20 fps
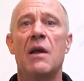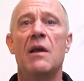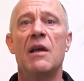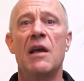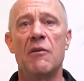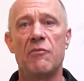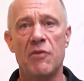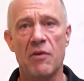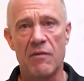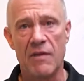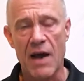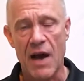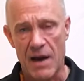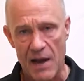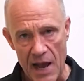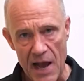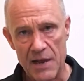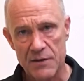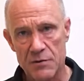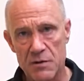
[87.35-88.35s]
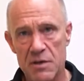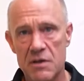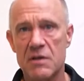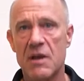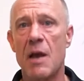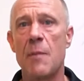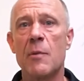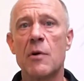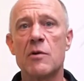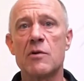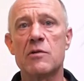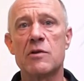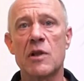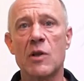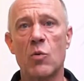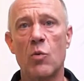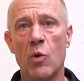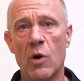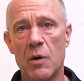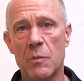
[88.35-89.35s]
If you've got hazardous chemicals in the
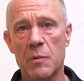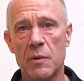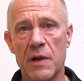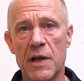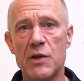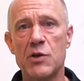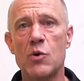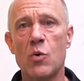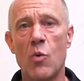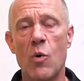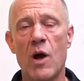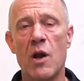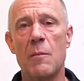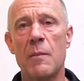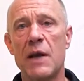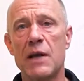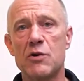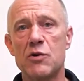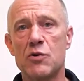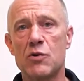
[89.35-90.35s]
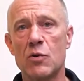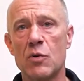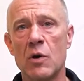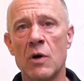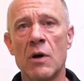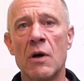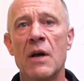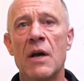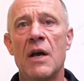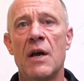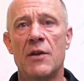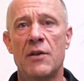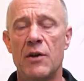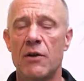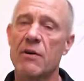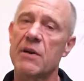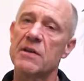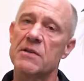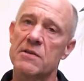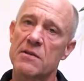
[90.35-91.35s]
workplace, you want to make sure that
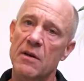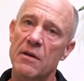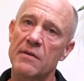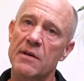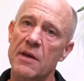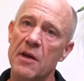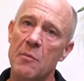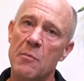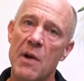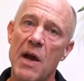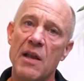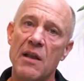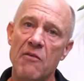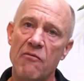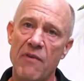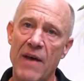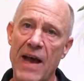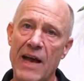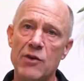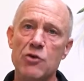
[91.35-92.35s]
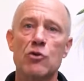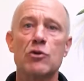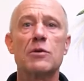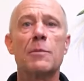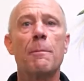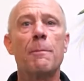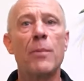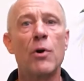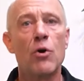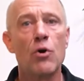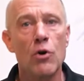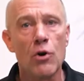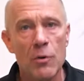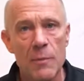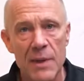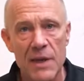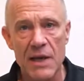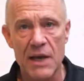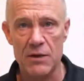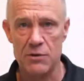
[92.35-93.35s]
you're consulting a manufacturer's
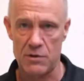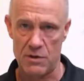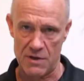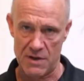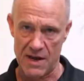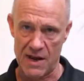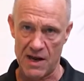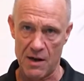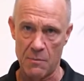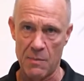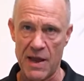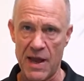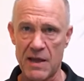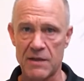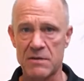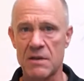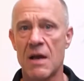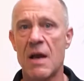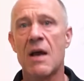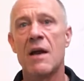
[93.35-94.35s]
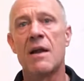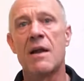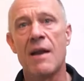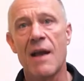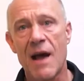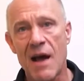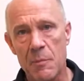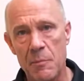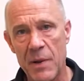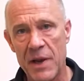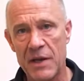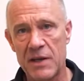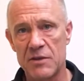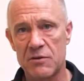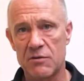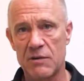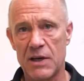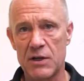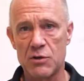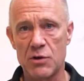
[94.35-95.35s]
permeation database, not
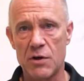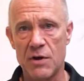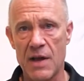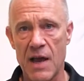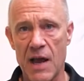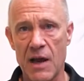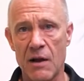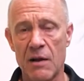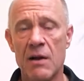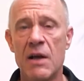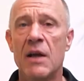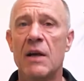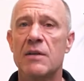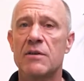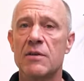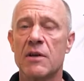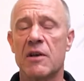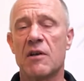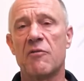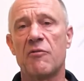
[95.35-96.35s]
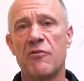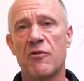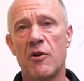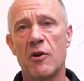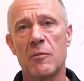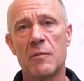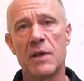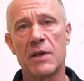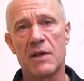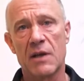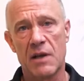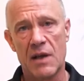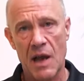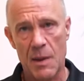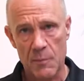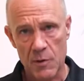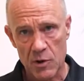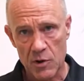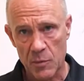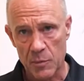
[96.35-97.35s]
penetration data, to confirm that the
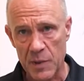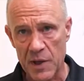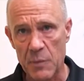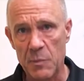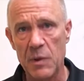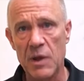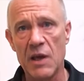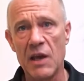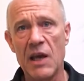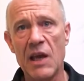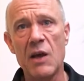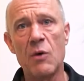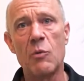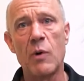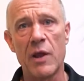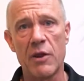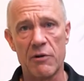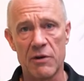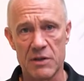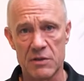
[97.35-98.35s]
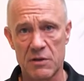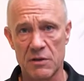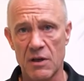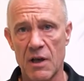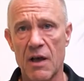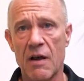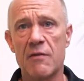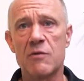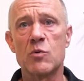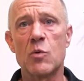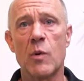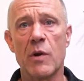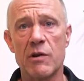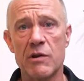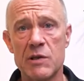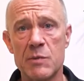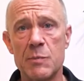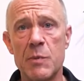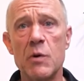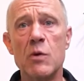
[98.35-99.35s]
chemical PPE, whether it's gloves, whether
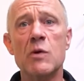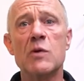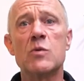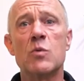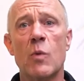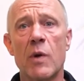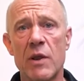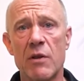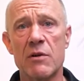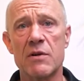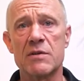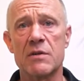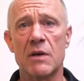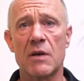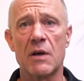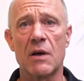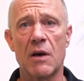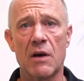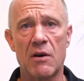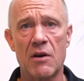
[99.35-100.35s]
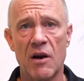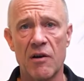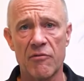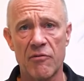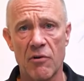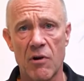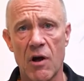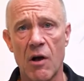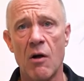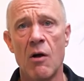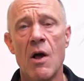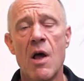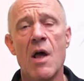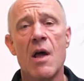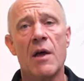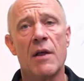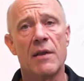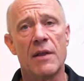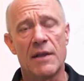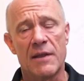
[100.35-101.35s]
it's boots, whether it's a coverall,
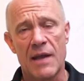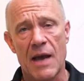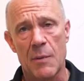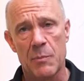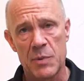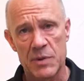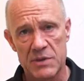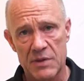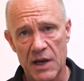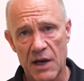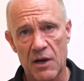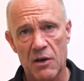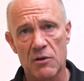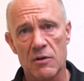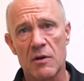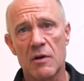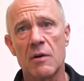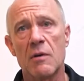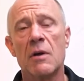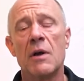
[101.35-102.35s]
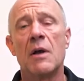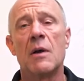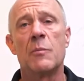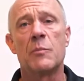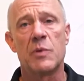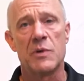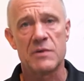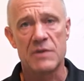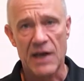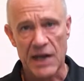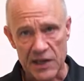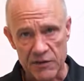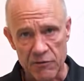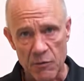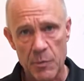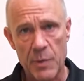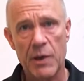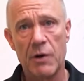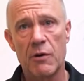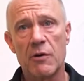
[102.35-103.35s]
that particular protective
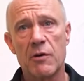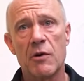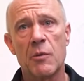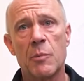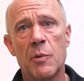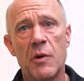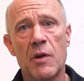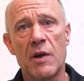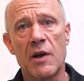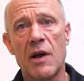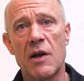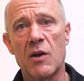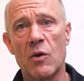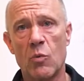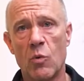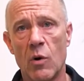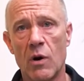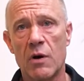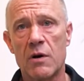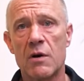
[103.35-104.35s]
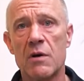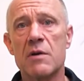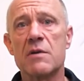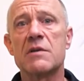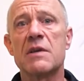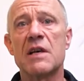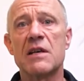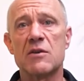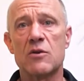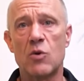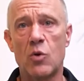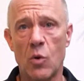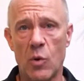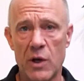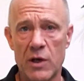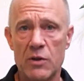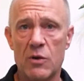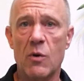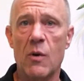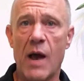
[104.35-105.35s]
apparel you're putting on your workers is
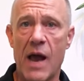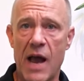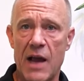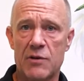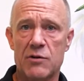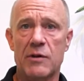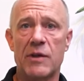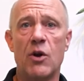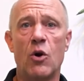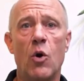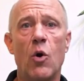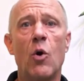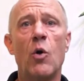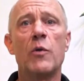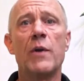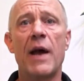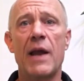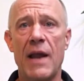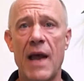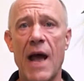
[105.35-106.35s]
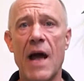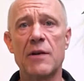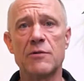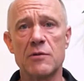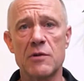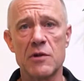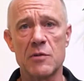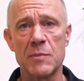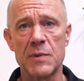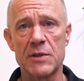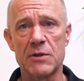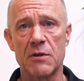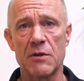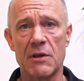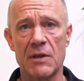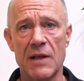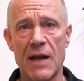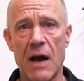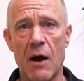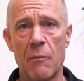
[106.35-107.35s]
going to actually hold that hazardous
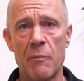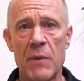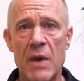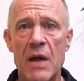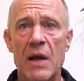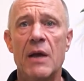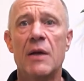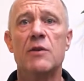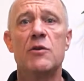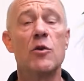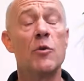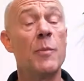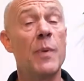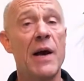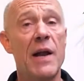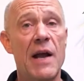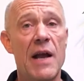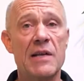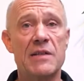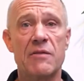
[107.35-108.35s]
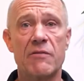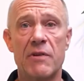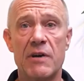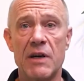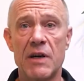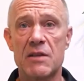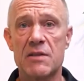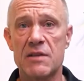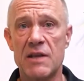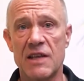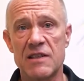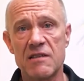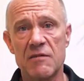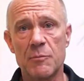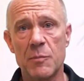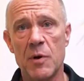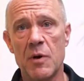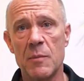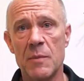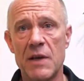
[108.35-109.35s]
material out. DuPont has a very
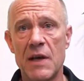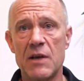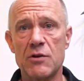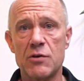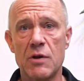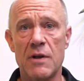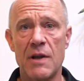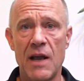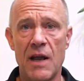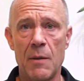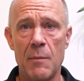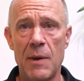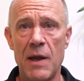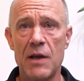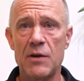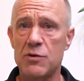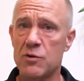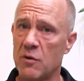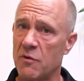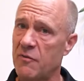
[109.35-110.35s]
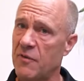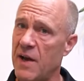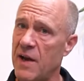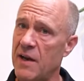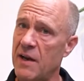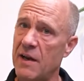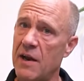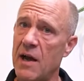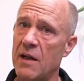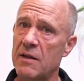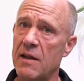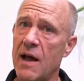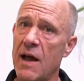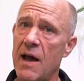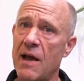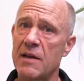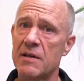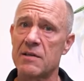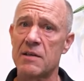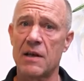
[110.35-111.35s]
extensive permeation database. You'll find it
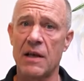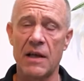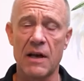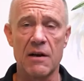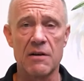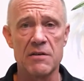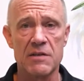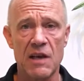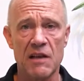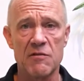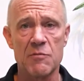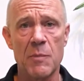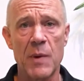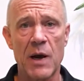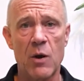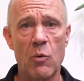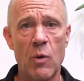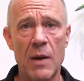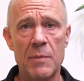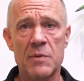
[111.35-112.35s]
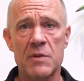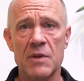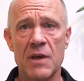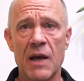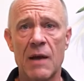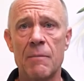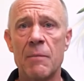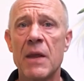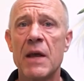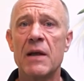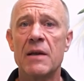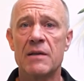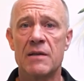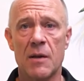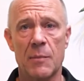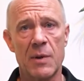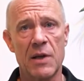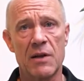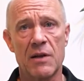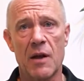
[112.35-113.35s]
online at our SafeSpec website,
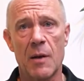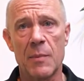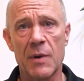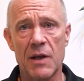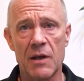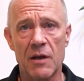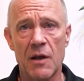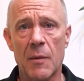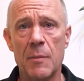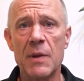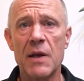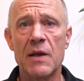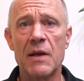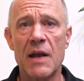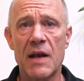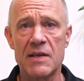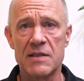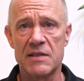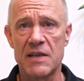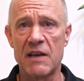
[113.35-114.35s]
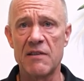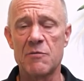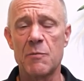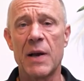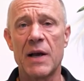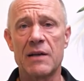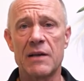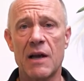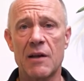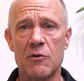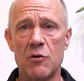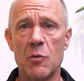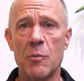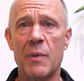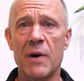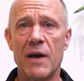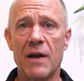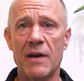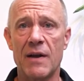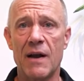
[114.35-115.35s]

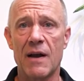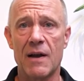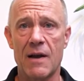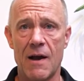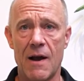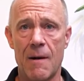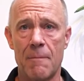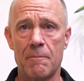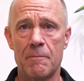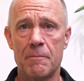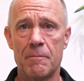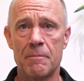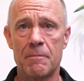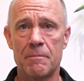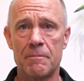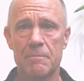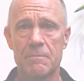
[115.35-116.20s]
www.safespec.dupont.com.